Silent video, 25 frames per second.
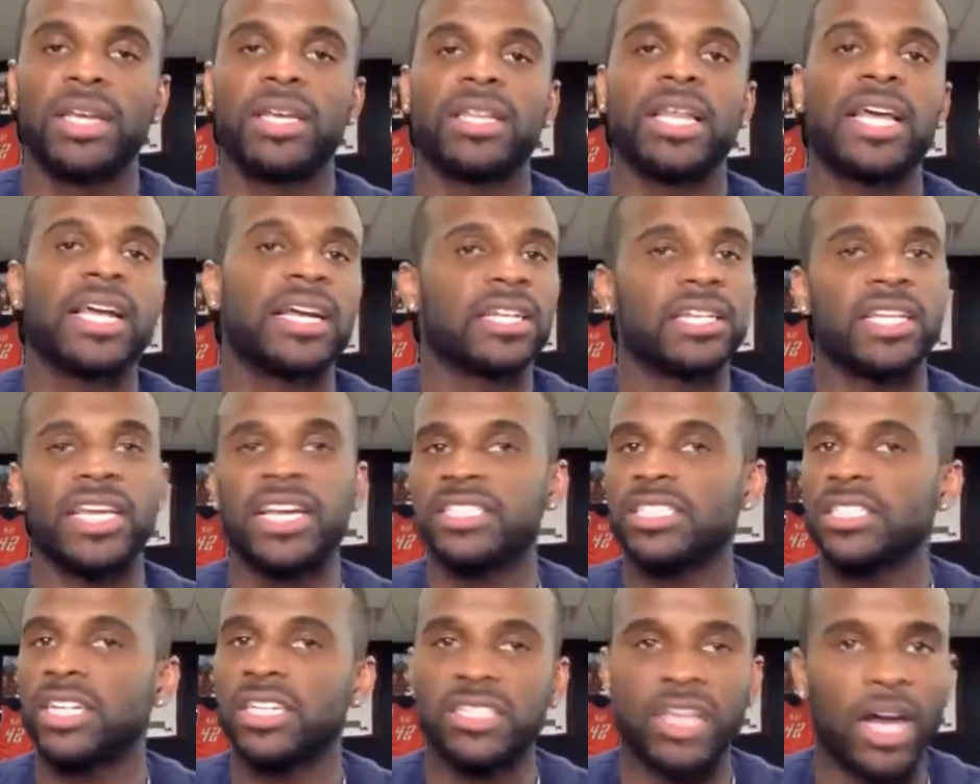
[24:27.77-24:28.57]
Like
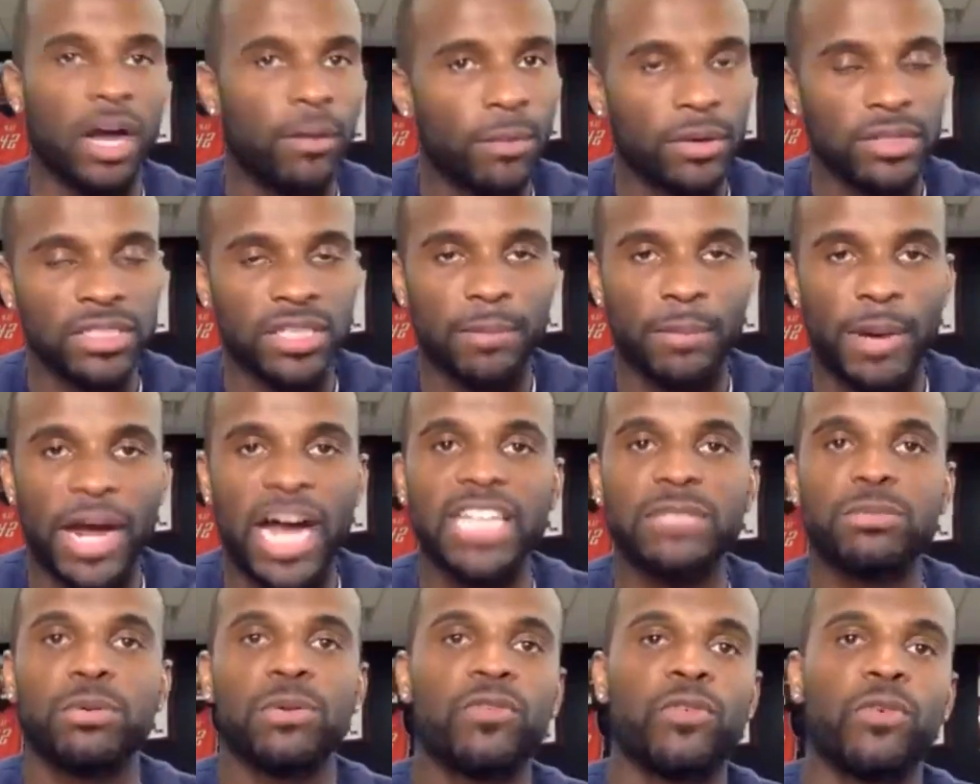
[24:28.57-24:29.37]
it's almost
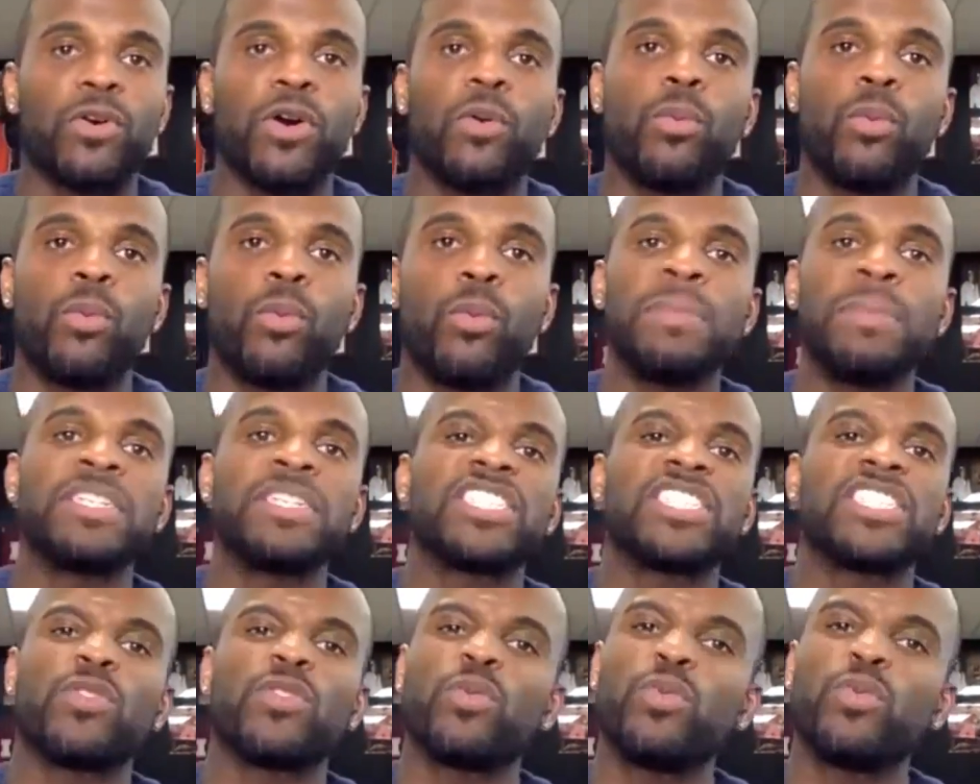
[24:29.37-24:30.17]
impossible for a woman
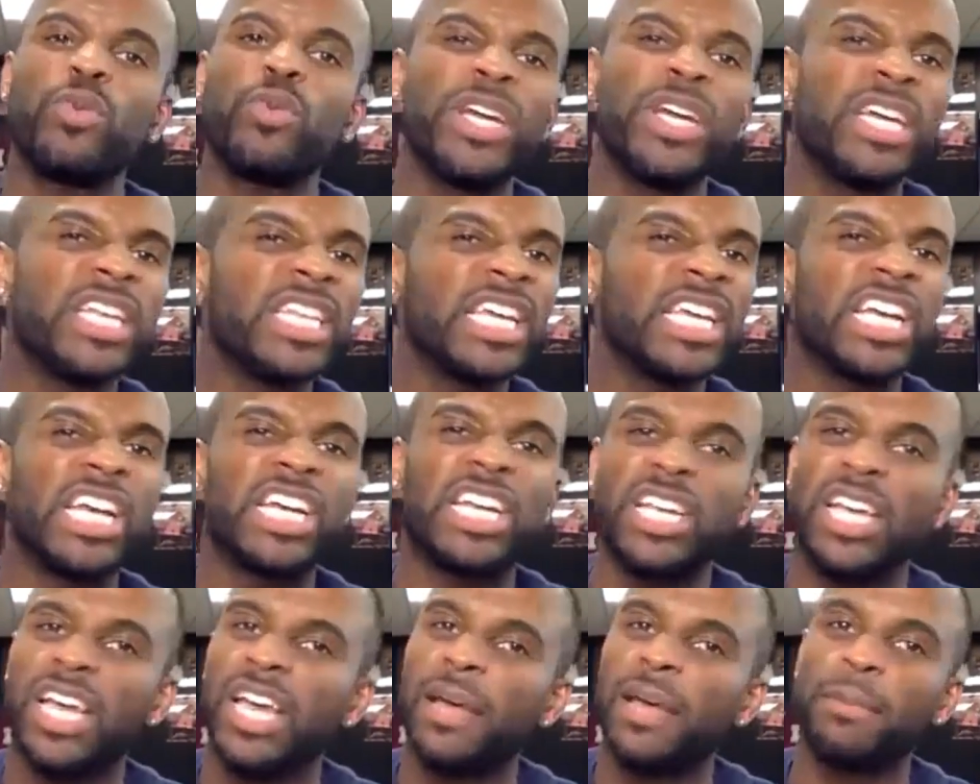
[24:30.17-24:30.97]
to really
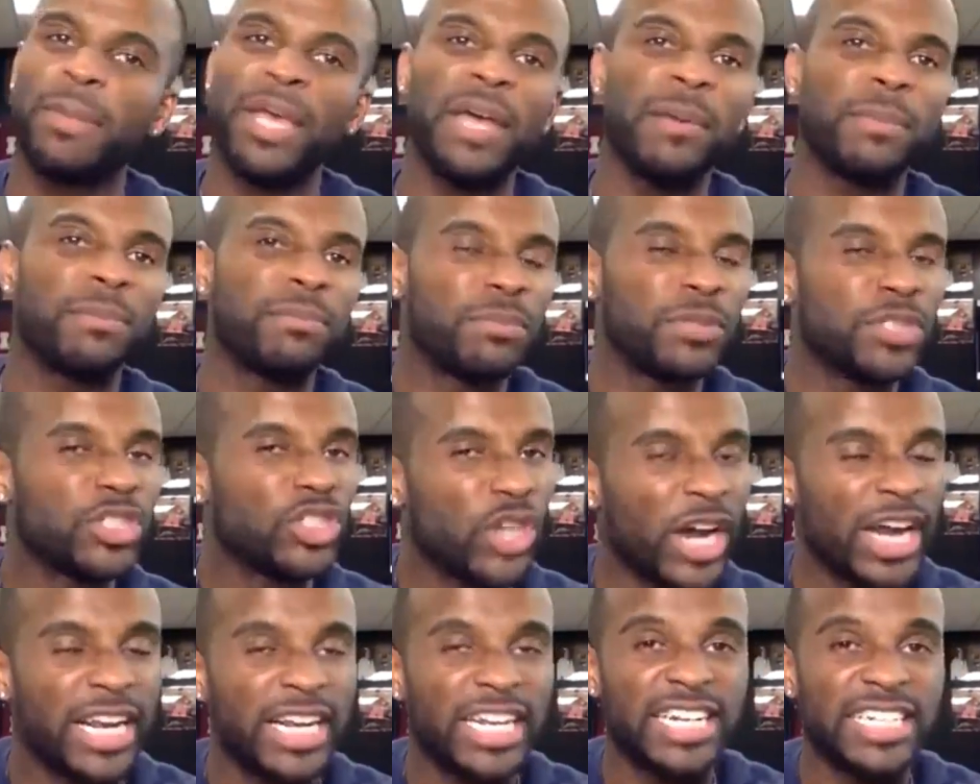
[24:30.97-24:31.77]
be
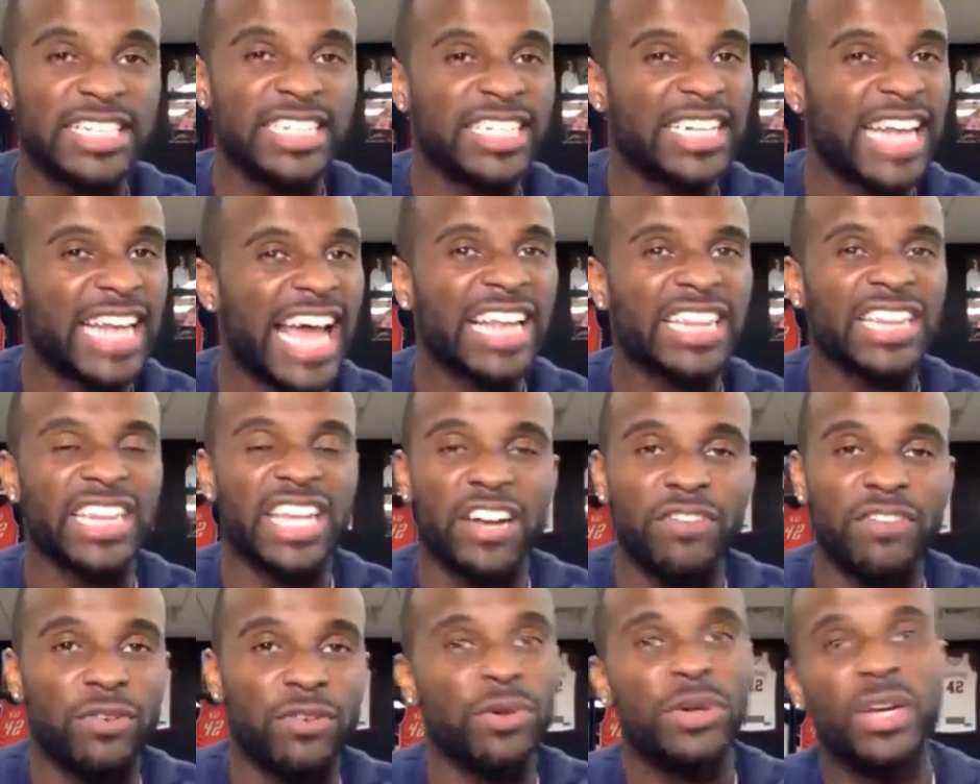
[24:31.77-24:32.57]
training to that
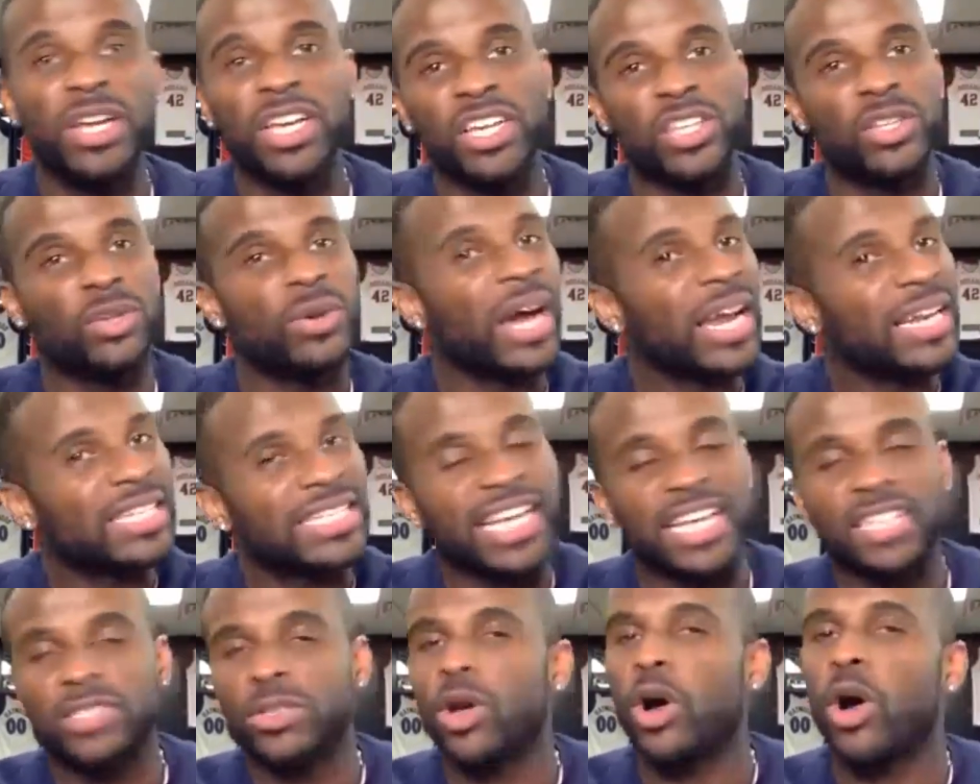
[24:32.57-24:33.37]
level. You got to
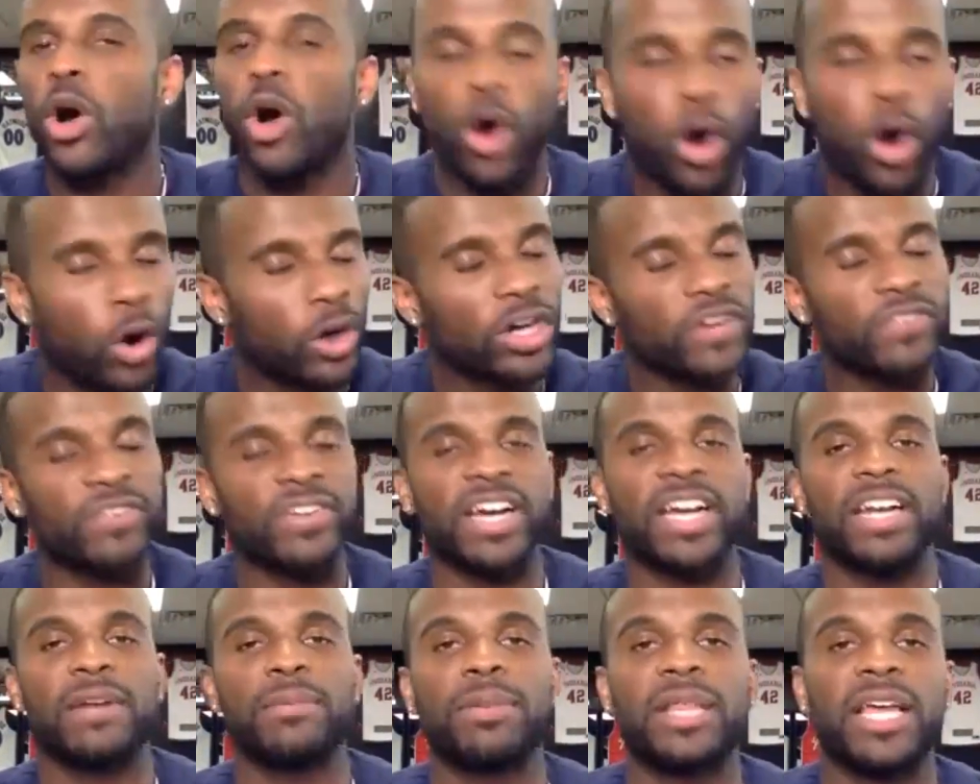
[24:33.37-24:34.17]
take it to a whole different
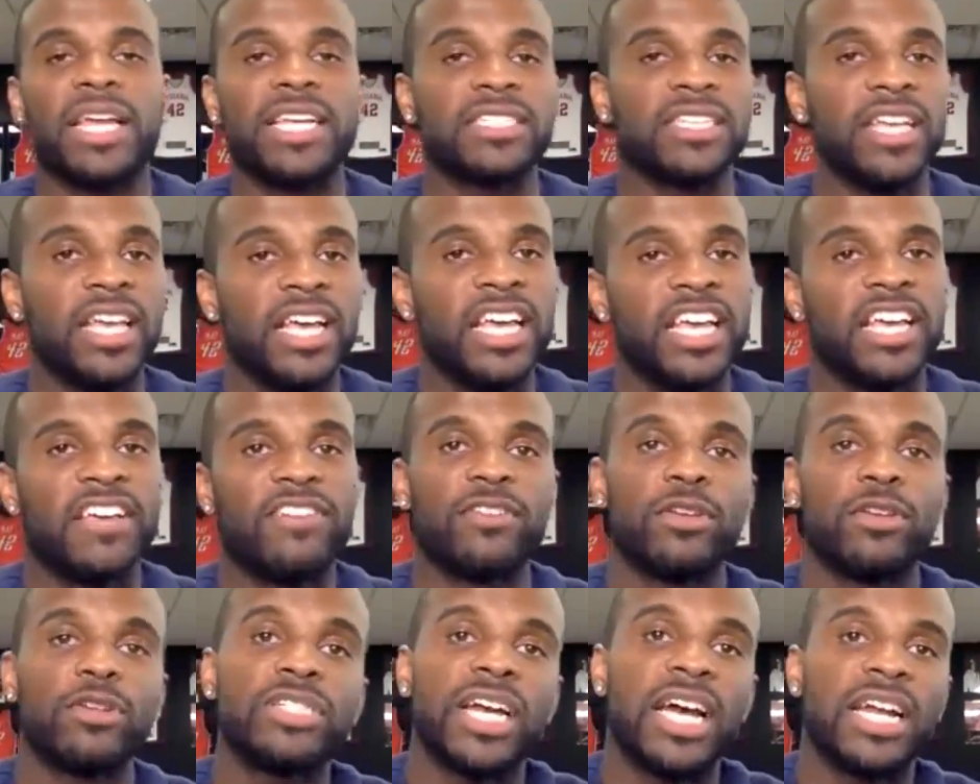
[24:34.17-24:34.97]
kind of place. If
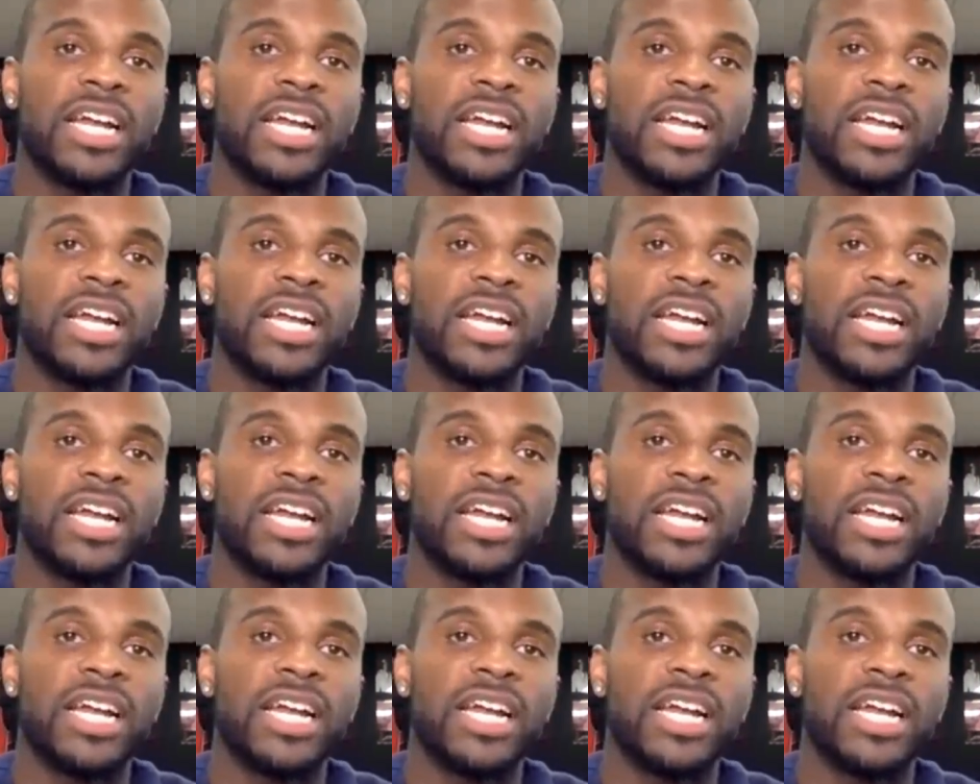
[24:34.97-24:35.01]
you